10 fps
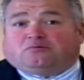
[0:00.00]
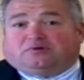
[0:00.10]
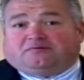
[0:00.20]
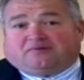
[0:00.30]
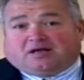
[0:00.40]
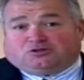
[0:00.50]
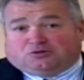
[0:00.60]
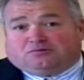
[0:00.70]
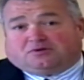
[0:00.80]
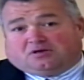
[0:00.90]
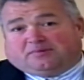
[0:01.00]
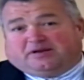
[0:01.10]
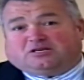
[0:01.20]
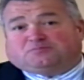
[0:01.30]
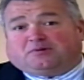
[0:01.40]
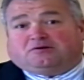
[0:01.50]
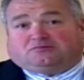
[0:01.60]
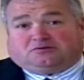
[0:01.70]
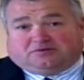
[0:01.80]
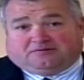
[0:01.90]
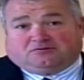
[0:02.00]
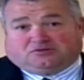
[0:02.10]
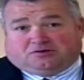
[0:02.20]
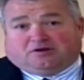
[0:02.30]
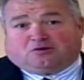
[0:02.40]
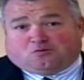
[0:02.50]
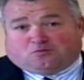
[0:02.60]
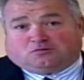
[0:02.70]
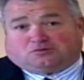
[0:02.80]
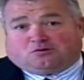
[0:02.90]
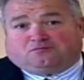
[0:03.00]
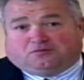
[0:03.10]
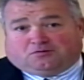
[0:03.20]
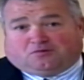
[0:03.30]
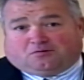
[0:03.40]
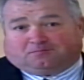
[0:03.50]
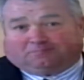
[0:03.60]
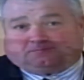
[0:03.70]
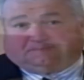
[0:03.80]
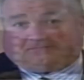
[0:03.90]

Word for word: and we want to invite you to come and experience the difference here at Cornerstone Funeral Home.